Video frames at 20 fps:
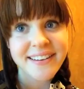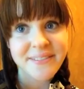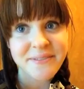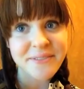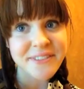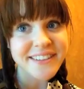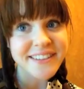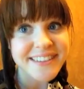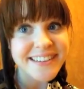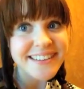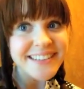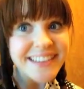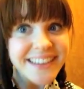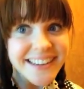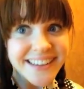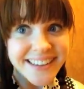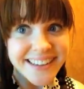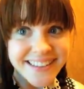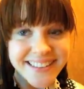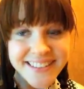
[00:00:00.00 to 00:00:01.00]
and I'm really
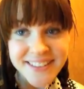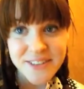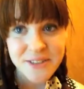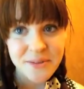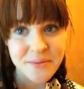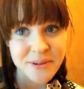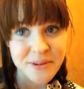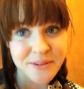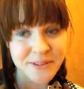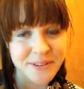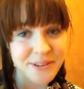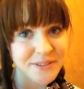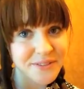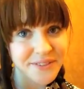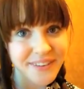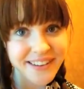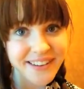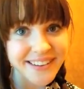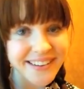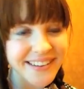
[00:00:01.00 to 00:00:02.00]
excited because it's going to be really
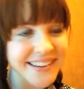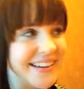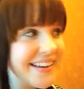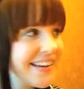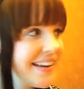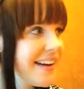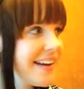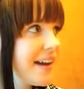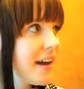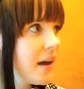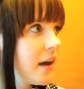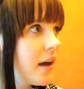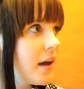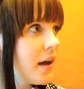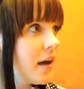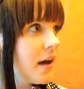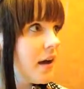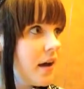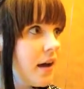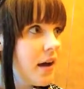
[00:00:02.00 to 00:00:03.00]
fun.
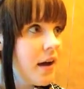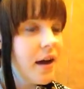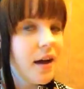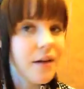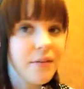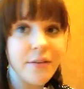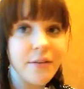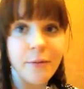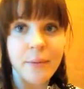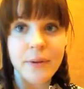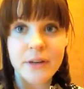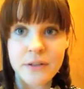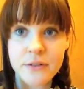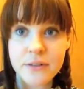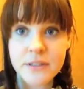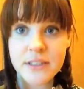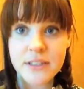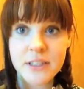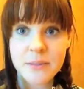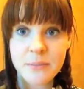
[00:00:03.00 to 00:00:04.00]
I've
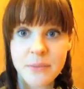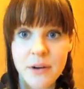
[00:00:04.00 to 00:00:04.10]
tea